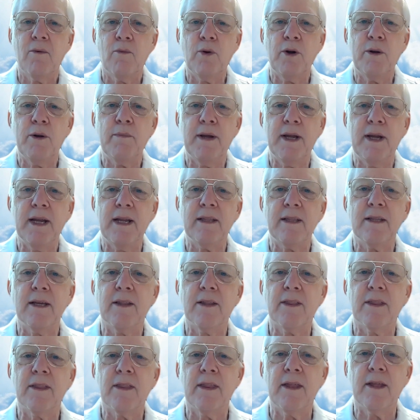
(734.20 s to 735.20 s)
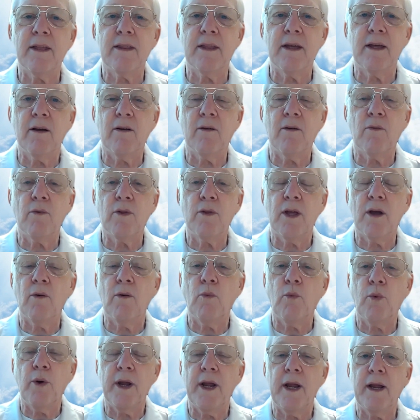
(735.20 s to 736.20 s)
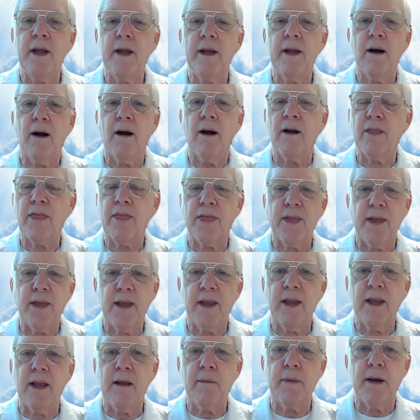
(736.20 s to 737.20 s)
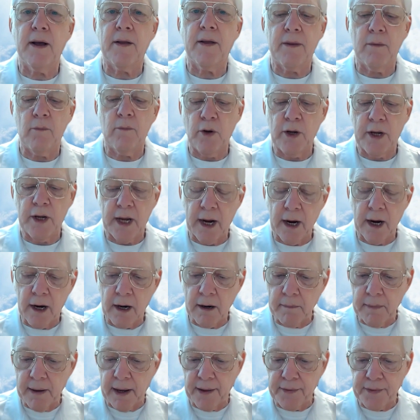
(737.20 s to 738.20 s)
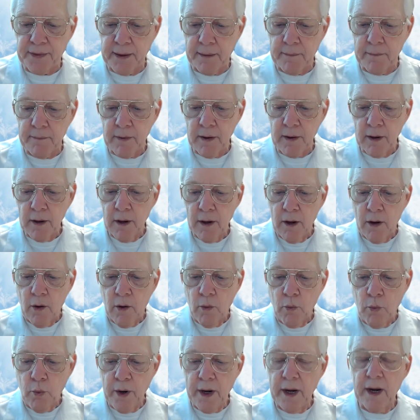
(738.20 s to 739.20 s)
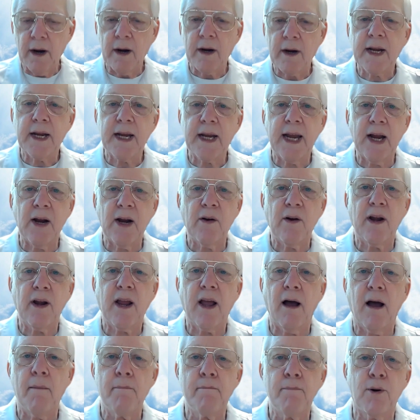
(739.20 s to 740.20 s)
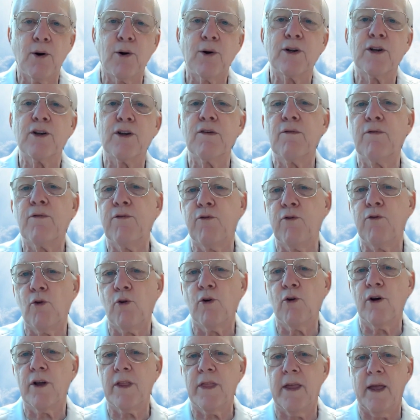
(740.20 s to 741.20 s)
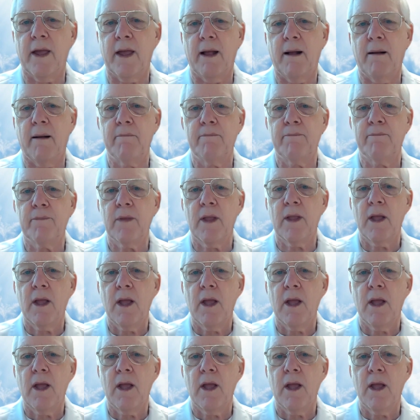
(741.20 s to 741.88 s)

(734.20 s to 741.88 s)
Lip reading: we mean that we are thinking about them, we care about them, we are carrying a burden for them.